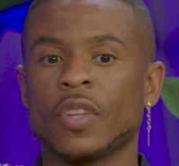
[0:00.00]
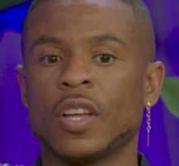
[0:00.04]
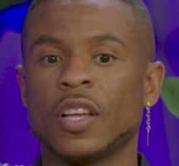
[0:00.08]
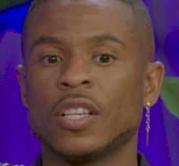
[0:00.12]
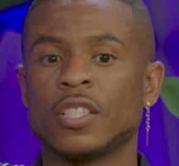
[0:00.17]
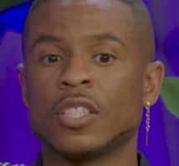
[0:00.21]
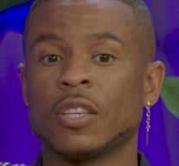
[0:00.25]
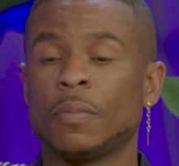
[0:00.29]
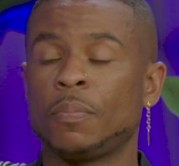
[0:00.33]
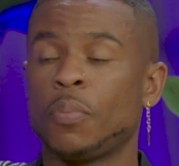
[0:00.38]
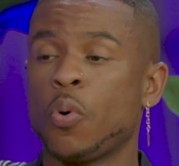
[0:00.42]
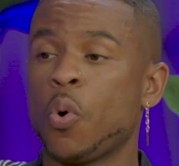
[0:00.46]

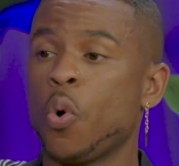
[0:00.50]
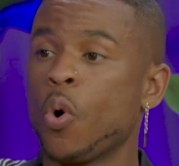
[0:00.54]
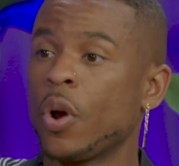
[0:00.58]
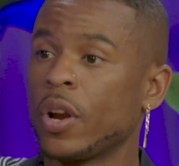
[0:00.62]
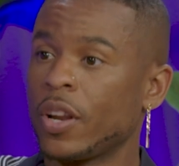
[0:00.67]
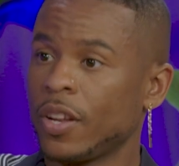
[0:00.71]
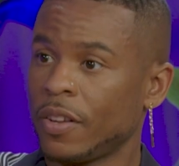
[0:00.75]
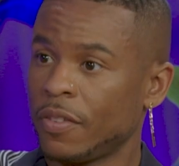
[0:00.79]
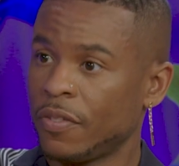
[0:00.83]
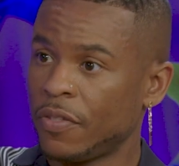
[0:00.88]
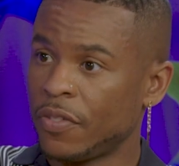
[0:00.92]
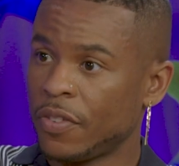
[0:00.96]

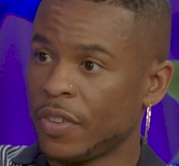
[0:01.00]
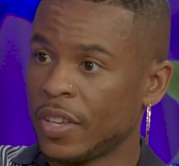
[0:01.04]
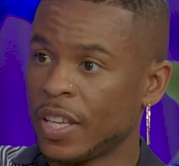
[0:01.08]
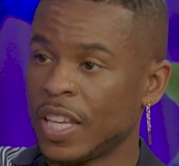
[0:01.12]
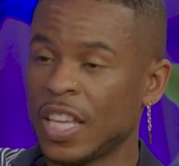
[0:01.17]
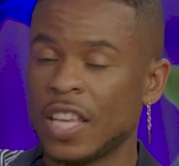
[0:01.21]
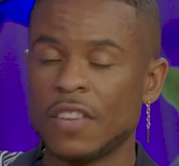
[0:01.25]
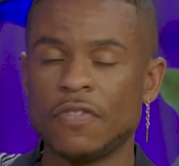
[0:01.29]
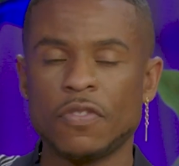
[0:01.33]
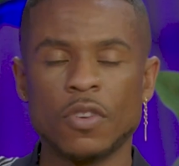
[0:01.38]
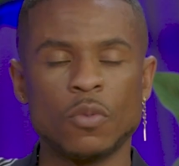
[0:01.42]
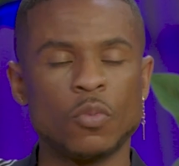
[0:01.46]
supportive,
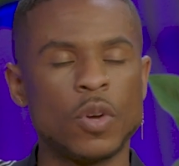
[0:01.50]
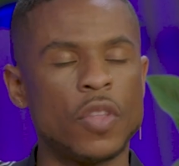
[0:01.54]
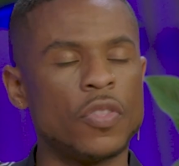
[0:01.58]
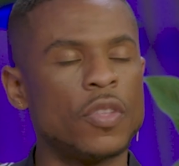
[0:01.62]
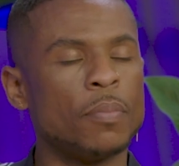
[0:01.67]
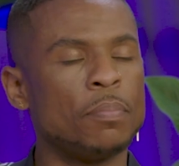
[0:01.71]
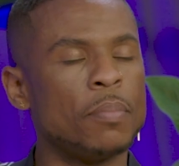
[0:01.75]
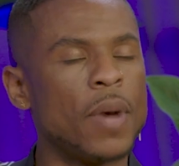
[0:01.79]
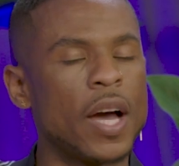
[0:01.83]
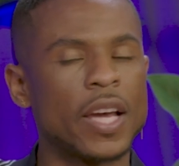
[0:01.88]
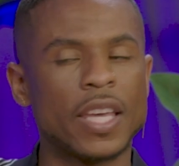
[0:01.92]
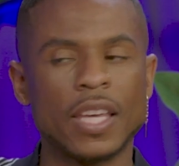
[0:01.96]
even in the
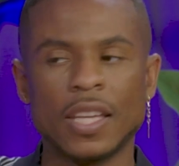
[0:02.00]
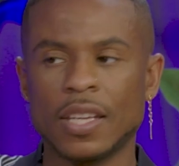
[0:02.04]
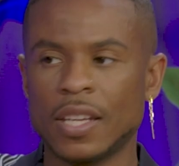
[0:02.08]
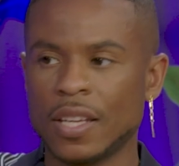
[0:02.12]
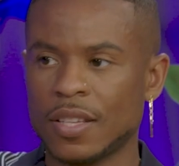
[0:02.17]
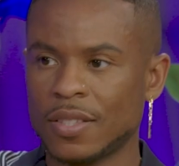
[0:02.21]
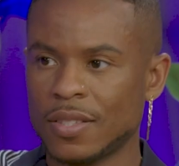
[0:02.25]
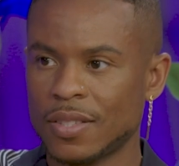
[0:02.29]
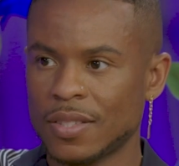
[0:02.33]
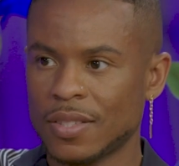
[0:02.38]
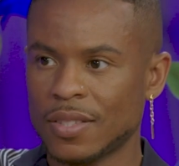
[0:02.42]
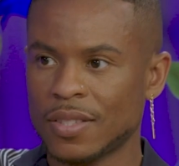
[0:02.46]

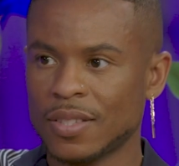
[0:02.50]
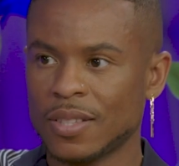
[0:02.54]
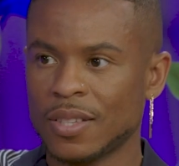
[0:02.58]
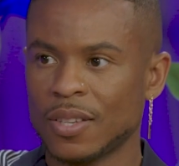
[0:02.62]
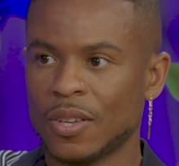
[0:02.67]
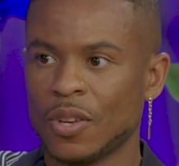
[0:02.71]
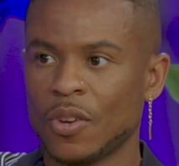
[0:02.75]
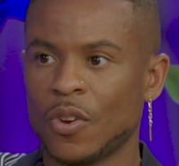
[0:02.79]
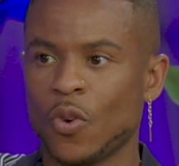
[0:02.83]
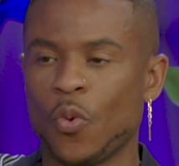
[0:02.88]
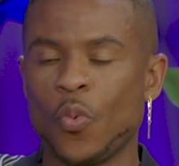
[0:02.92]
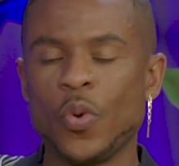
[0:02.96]
muckiness.
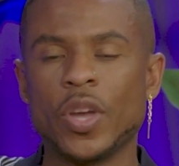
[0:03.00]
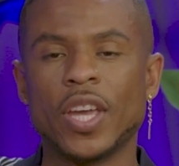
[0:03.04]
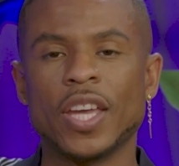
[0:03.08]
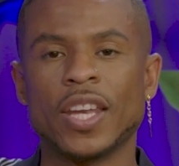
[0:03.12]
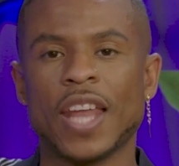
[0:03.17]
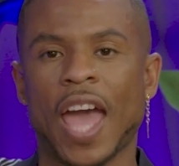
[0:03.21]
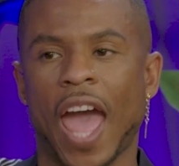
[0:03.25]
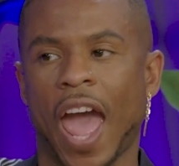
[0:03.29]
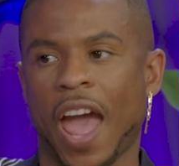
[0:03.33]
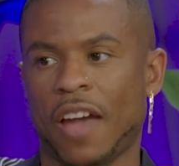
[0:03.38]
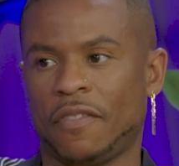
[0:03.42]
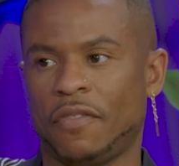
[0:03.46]
We can
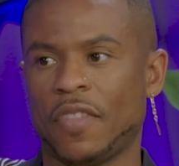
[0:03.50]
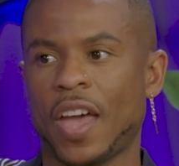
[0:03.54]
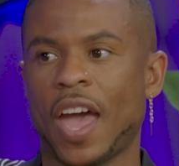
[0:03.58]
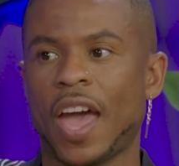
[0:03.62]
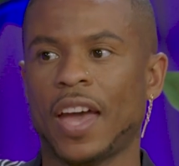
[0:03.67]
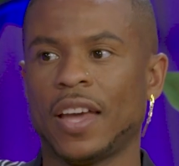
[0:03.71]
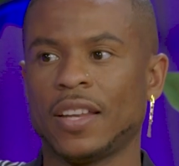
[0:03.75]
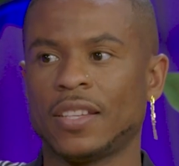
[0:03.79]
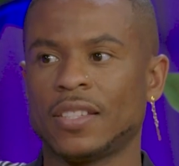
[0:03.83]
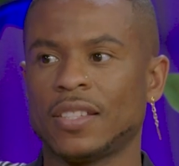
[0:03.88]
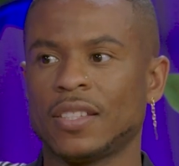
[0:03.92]
have that.